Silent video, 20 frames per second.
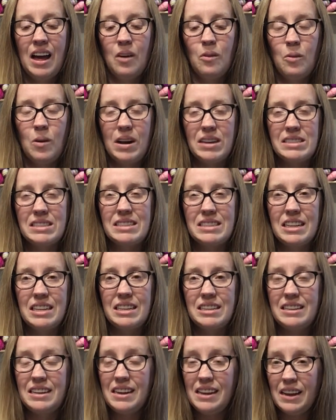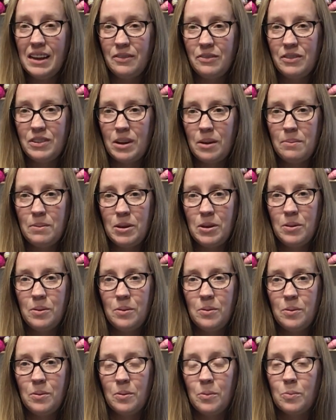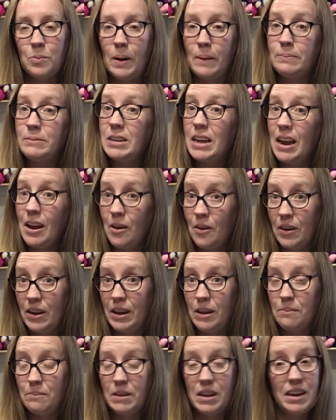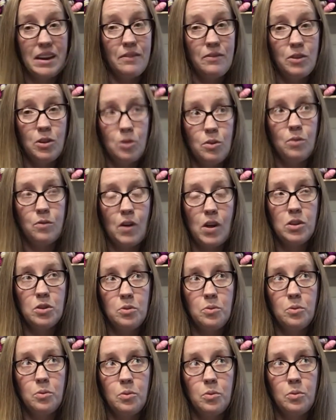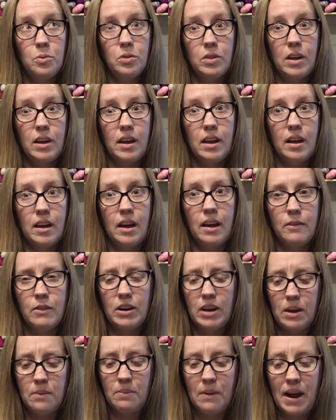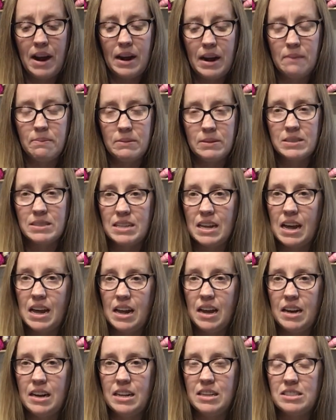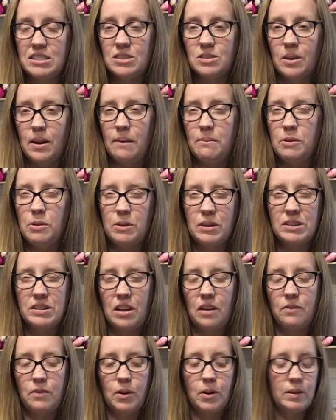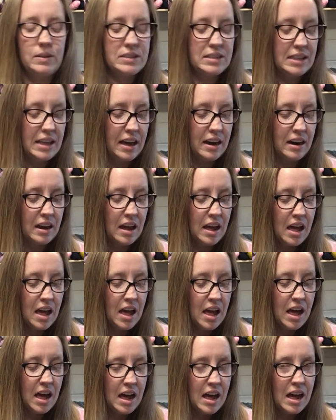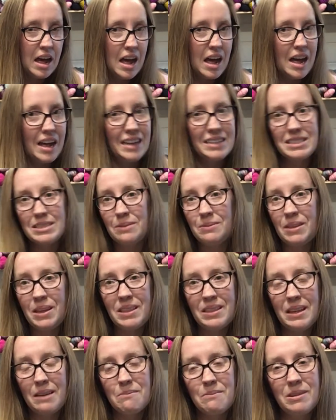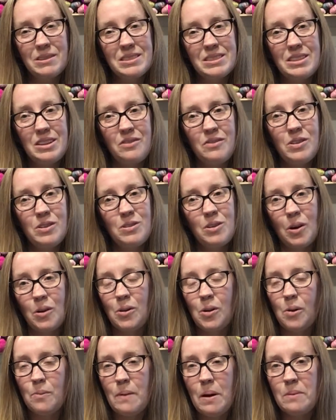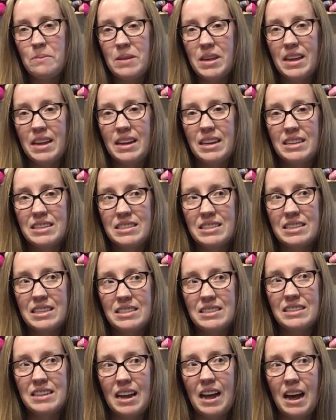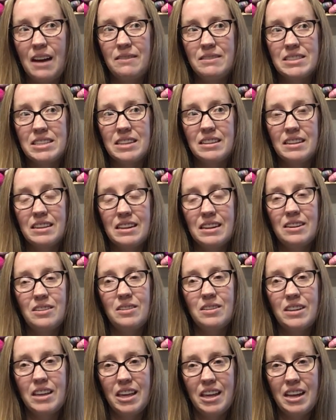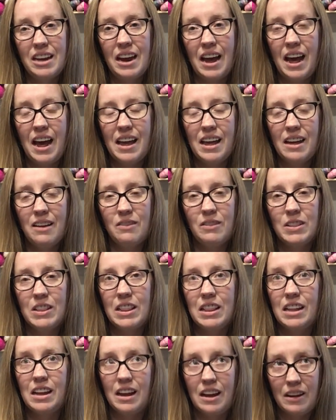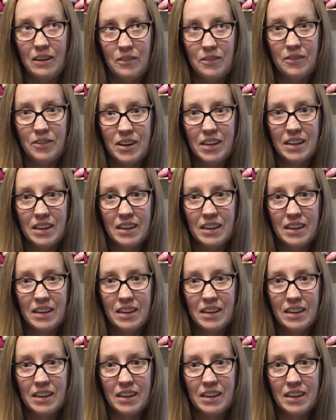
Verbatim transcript: was the DFW Reptarium. And if you follow the Everyday Pineapples on Instagram, you would have saw photos of that. Something that most of you don't know about me is since I was a little kid, I have loved,